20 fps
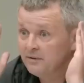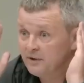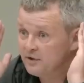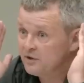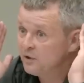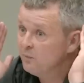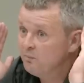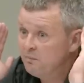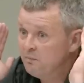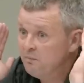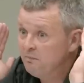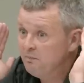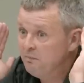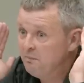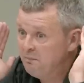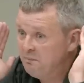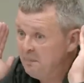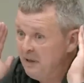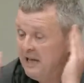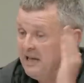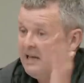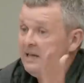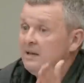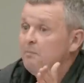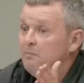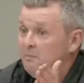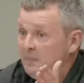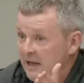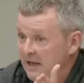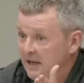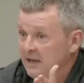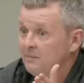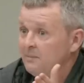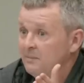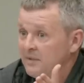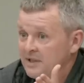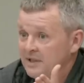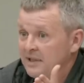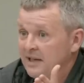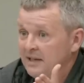some big, big
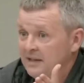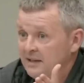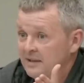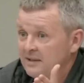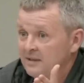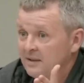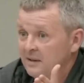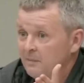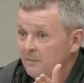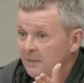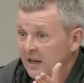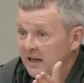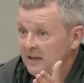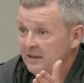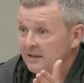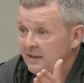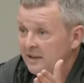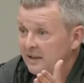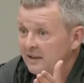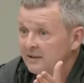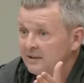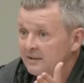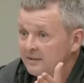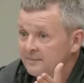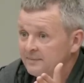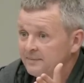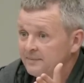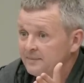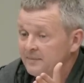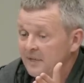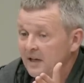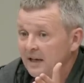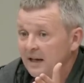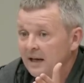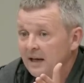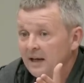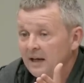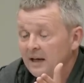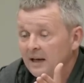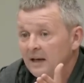mistakes made here,
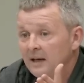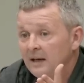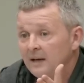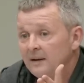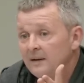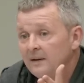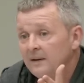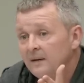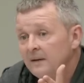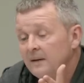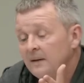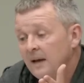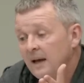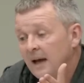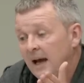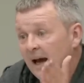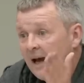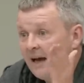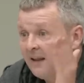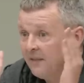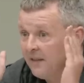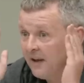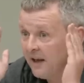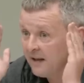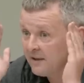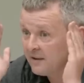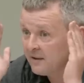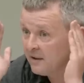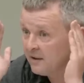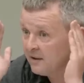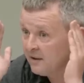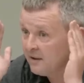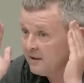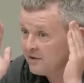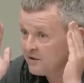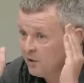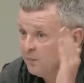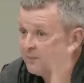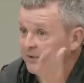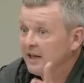uh, and that
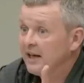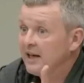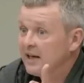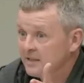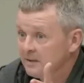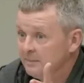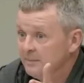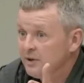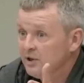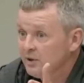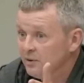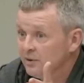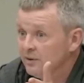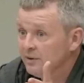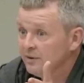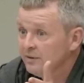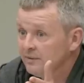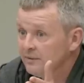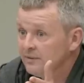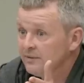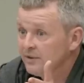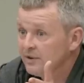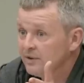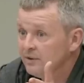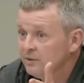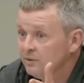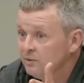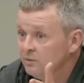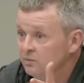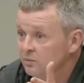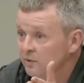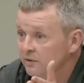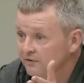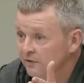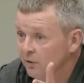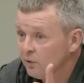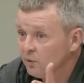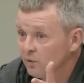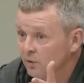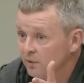something has to be done to
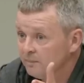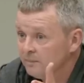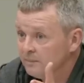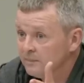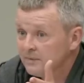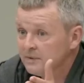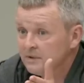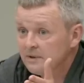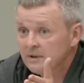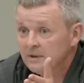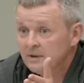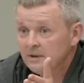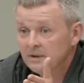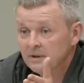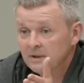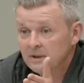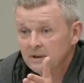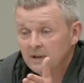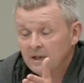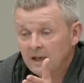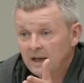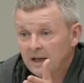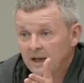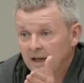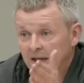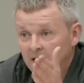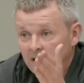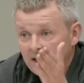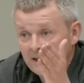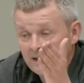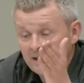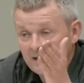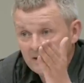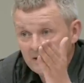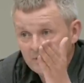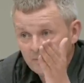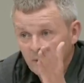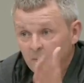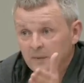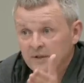reform uh,
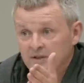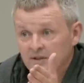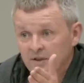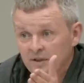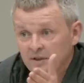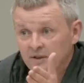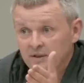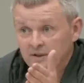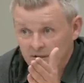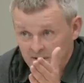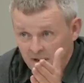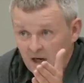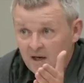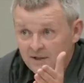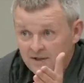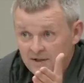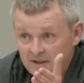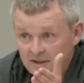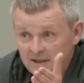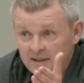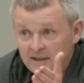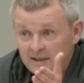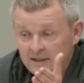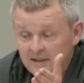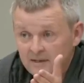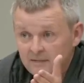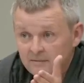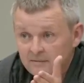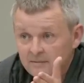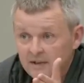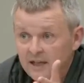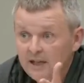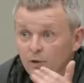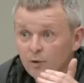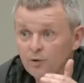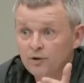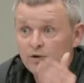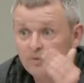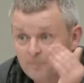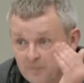public ser- RTE in
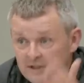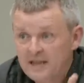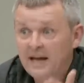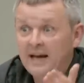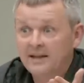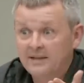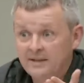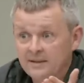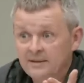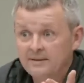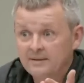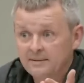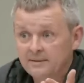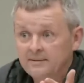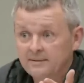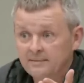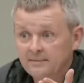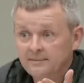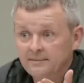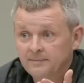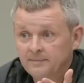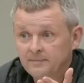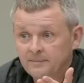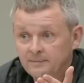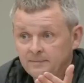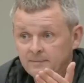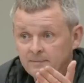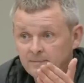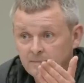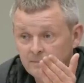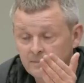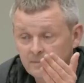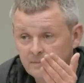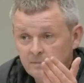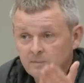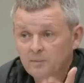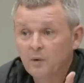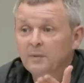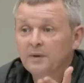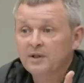order to protect
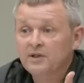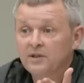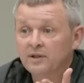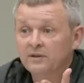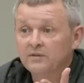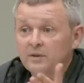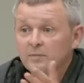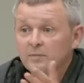public service